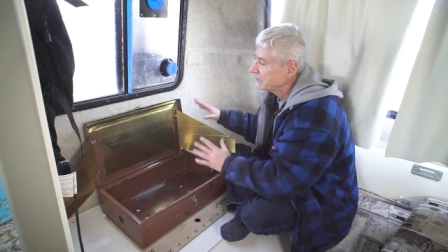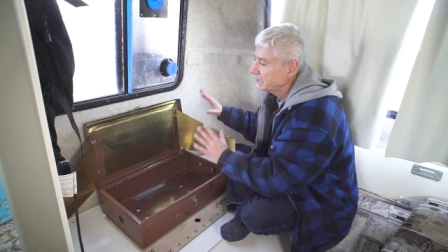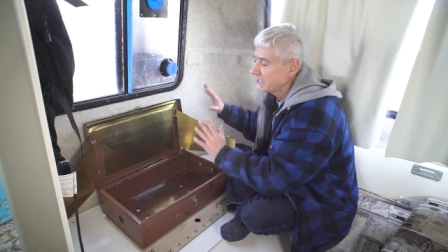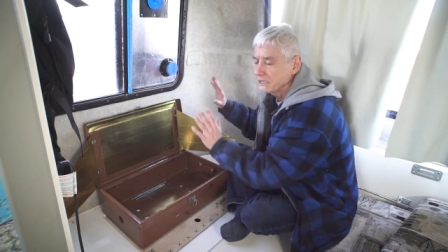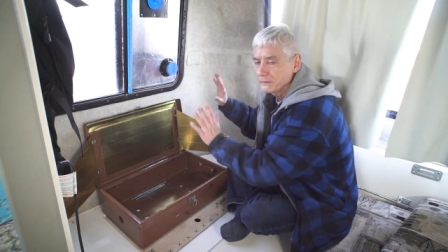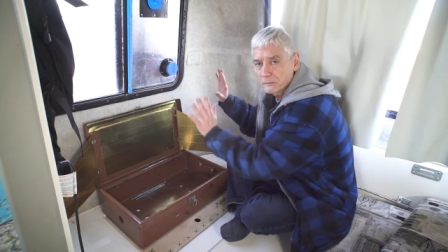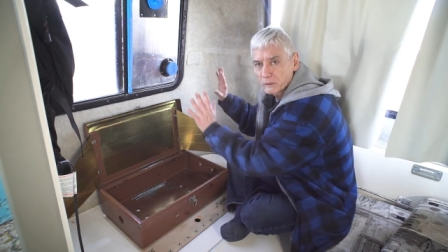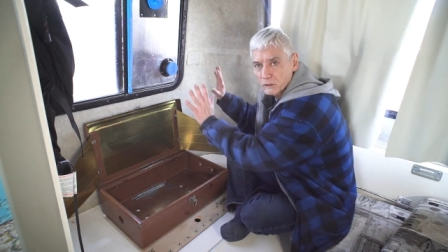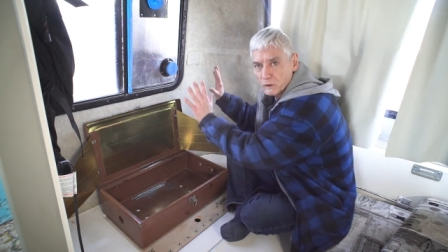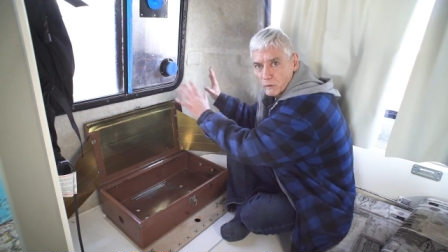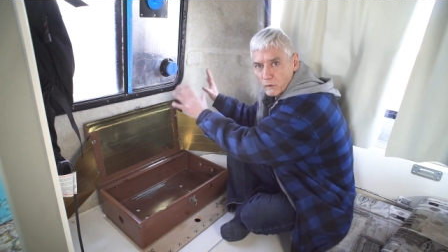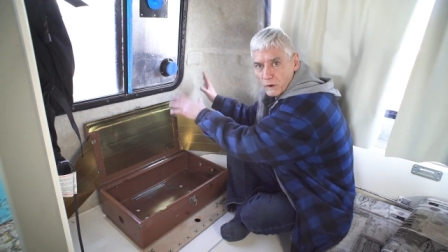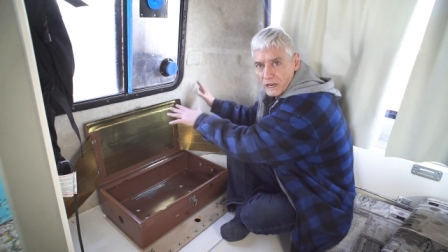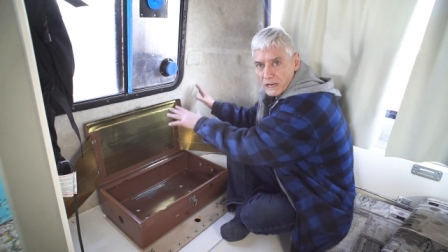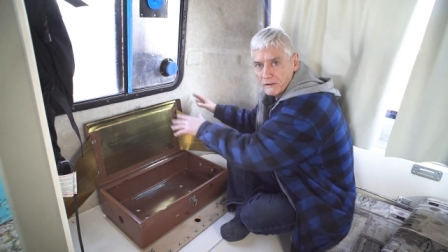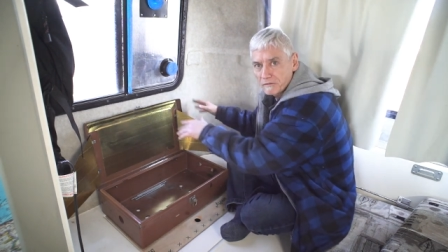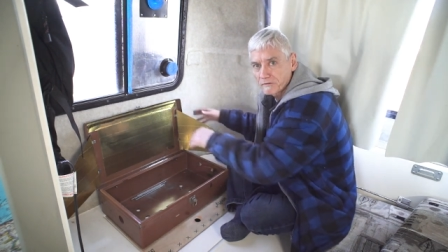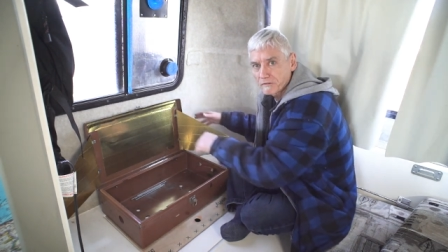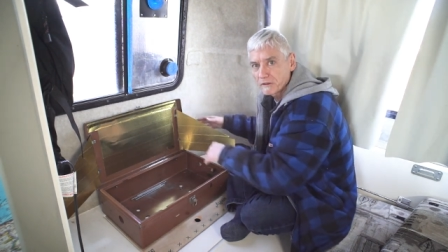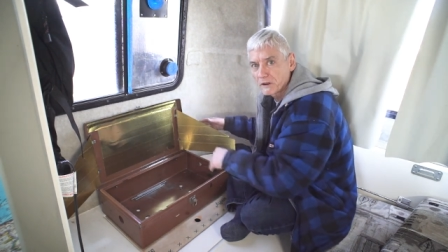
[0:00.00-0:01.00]
keep it
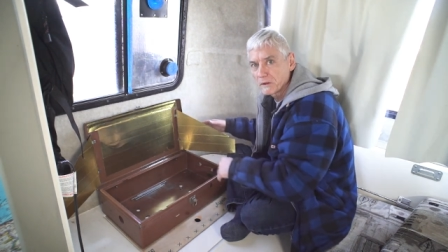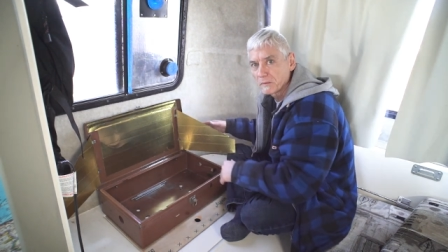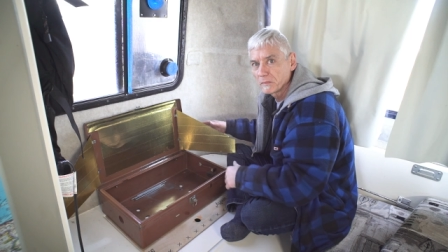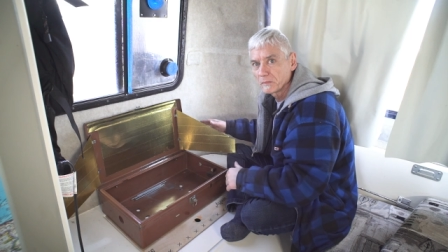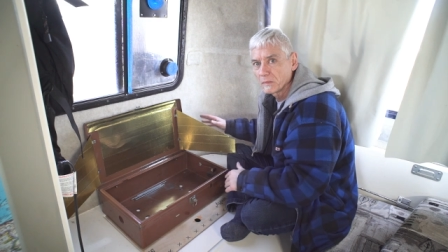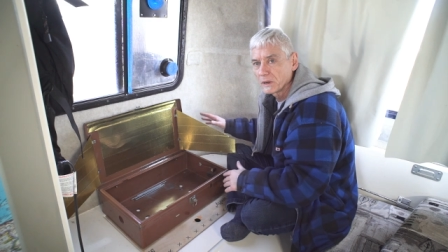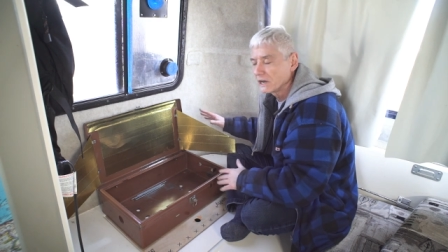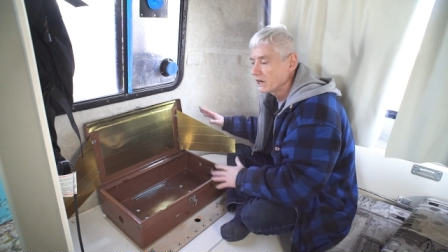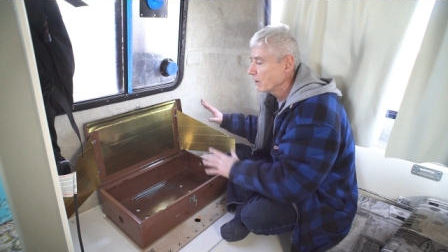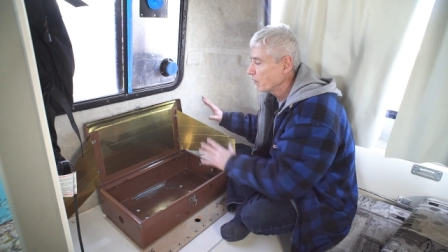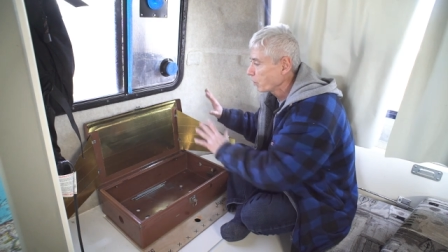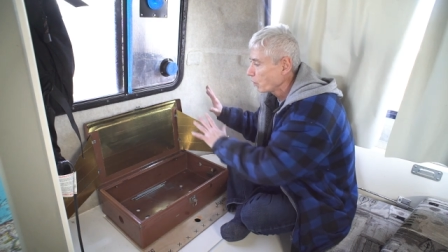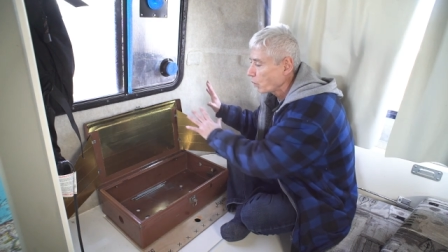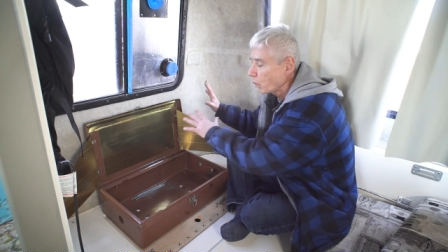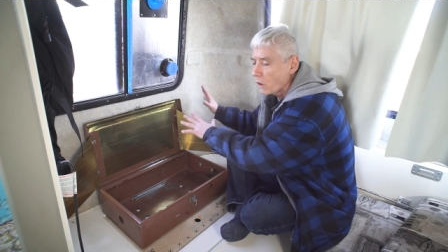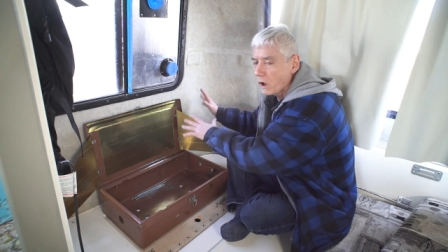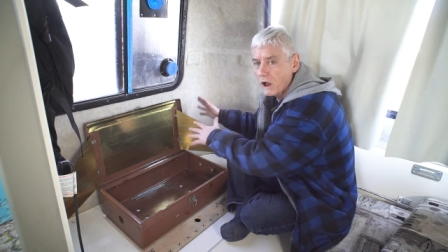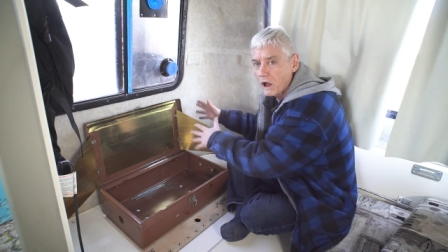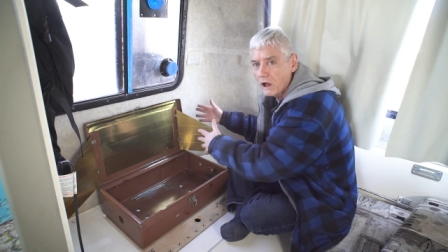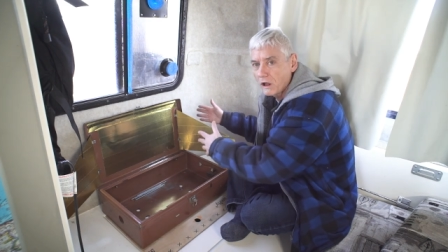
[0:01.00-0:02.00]
away from uh, the
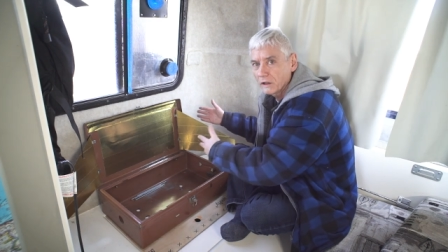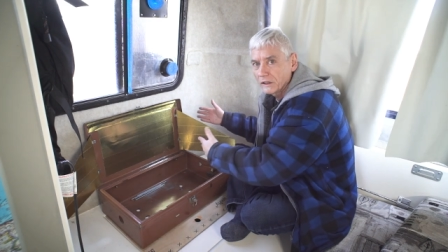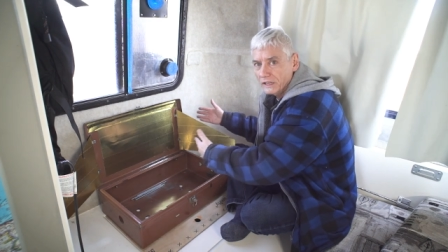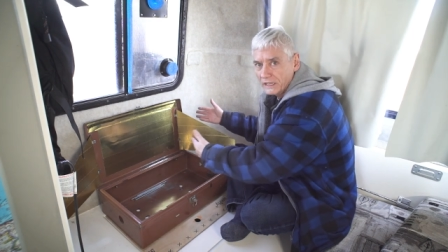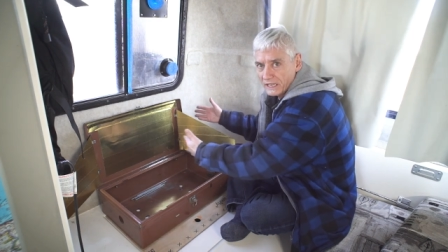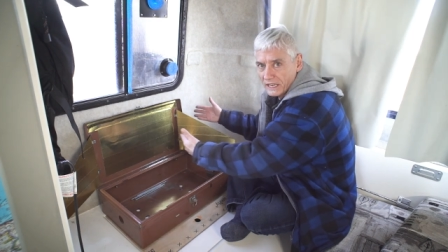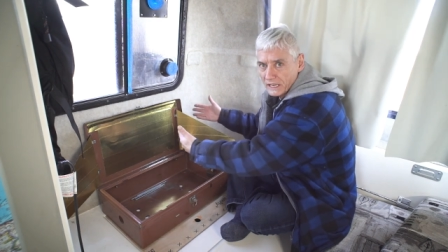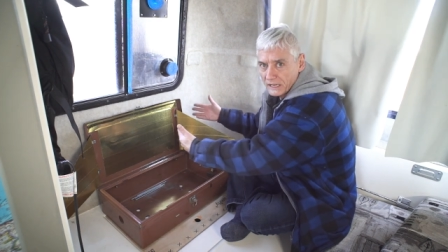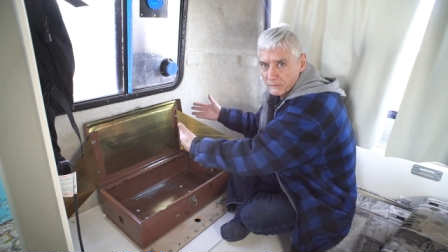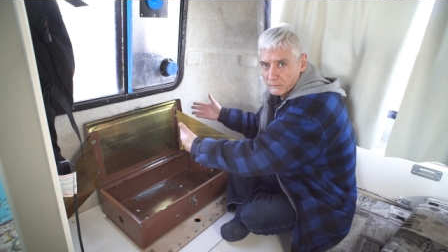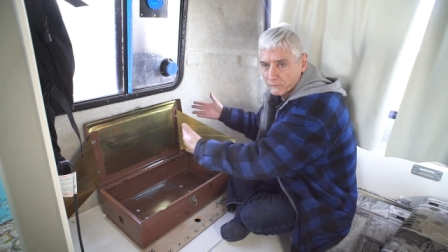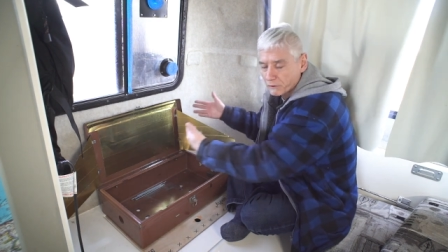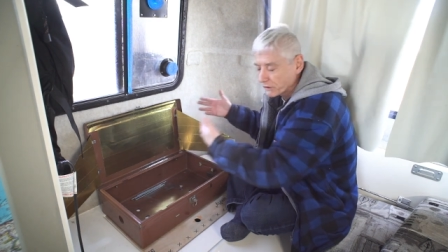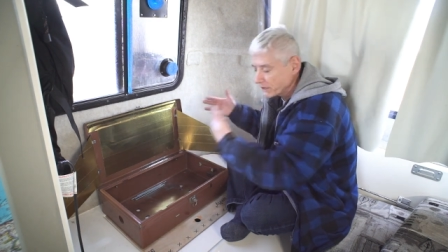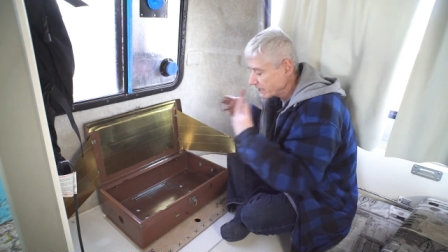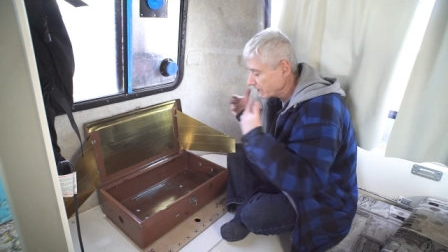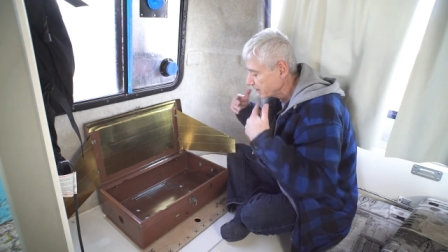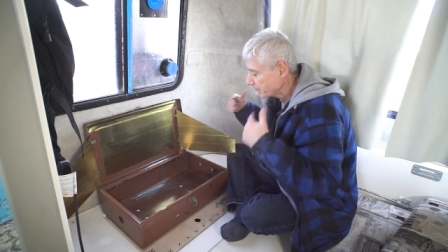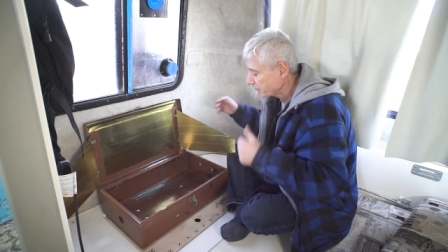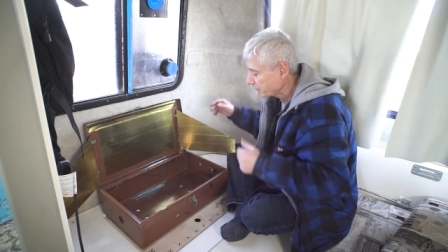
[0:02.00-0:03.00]
wall, and
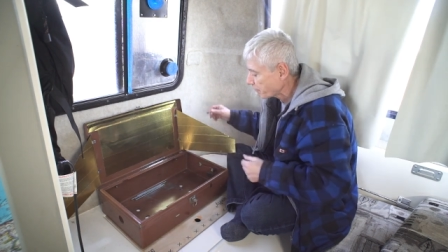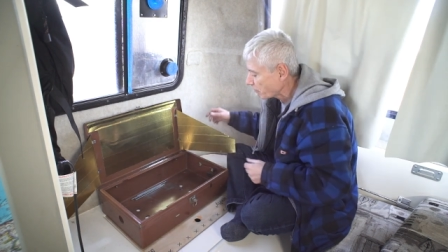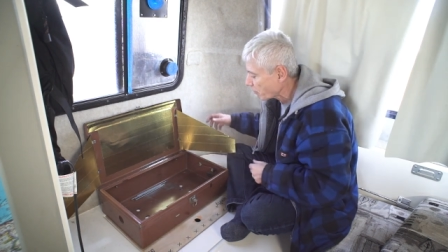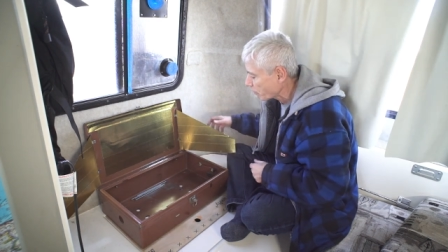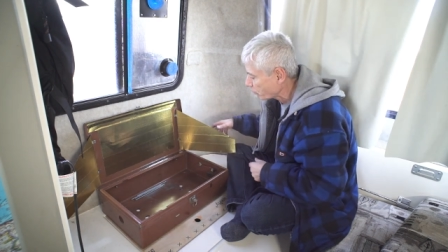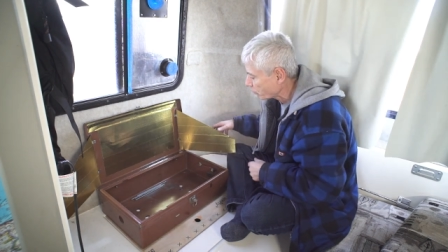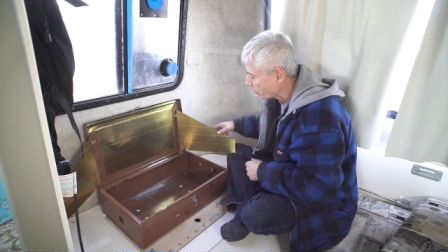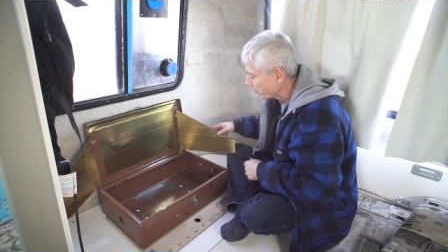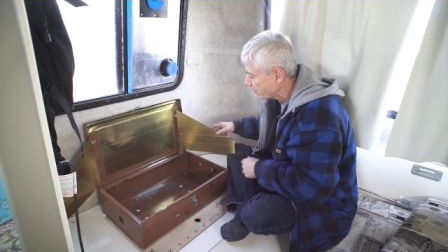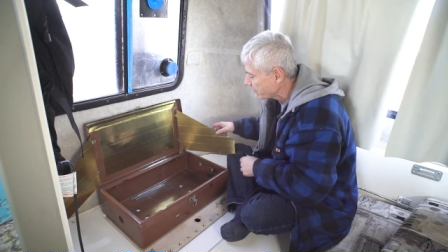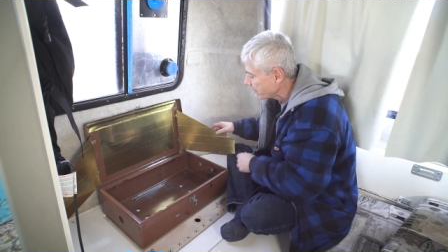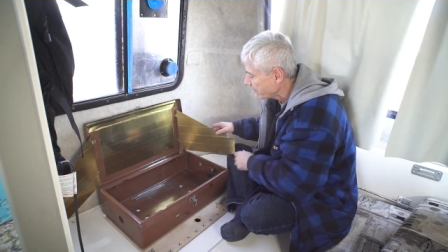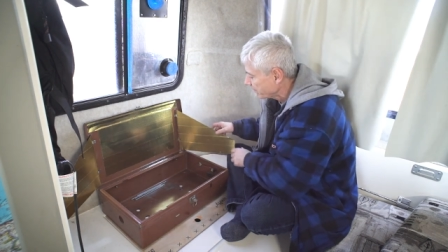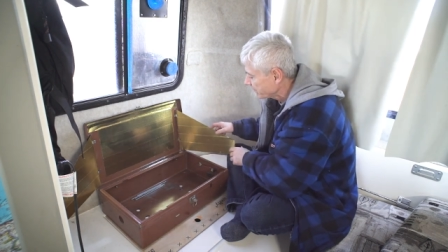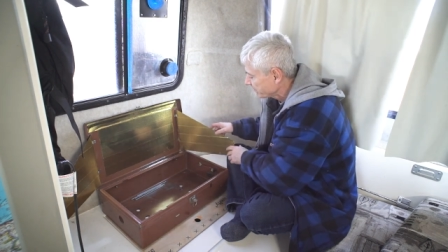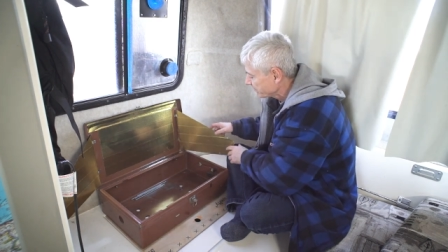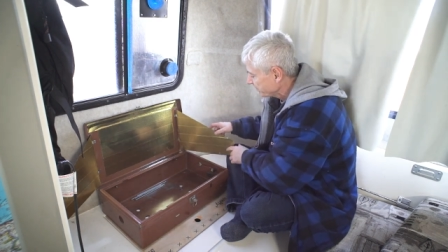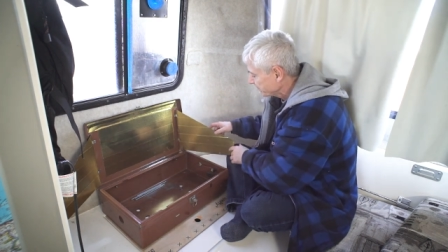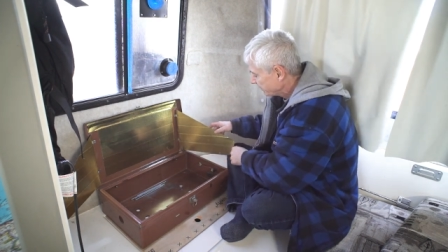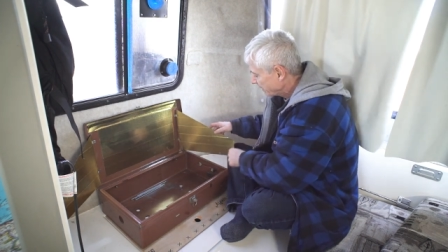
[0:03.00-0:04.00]
bring it forward.
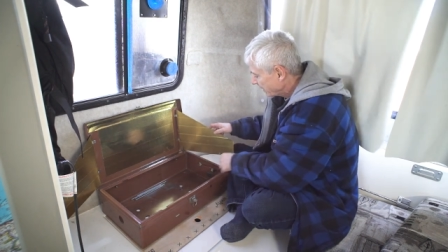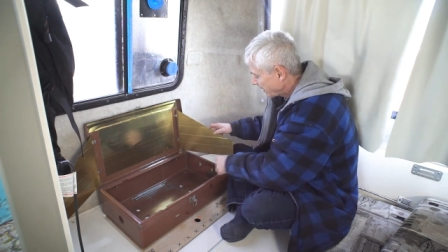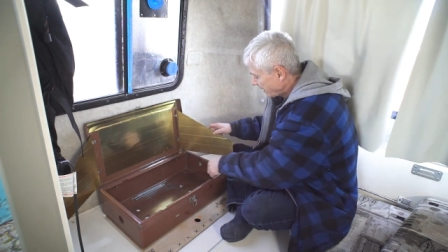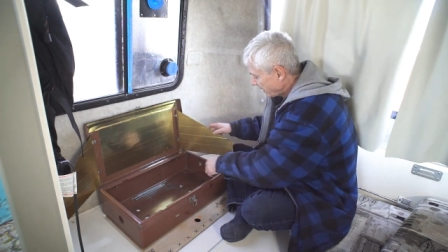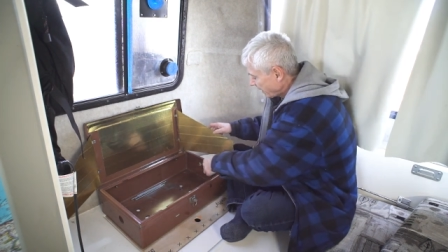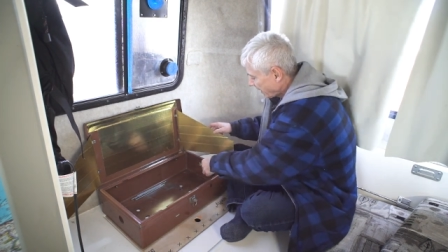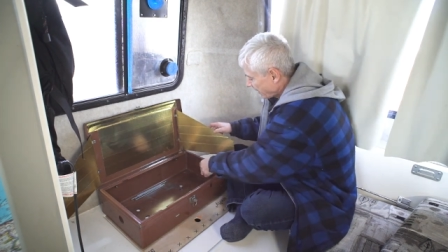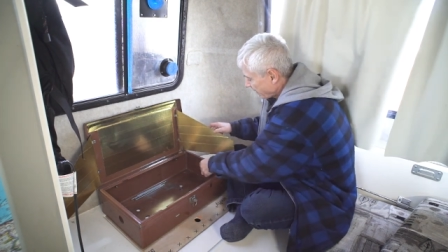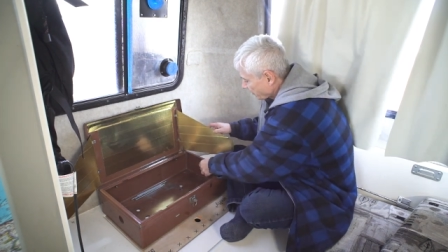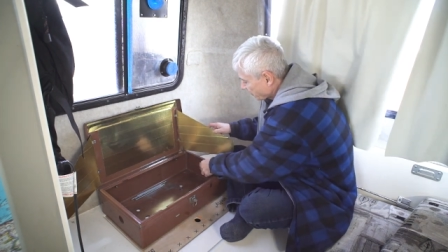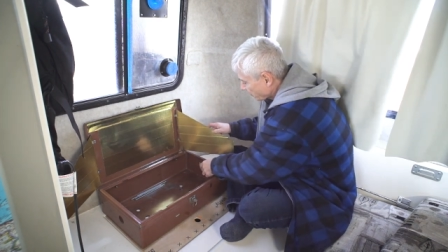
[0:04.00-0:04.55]
And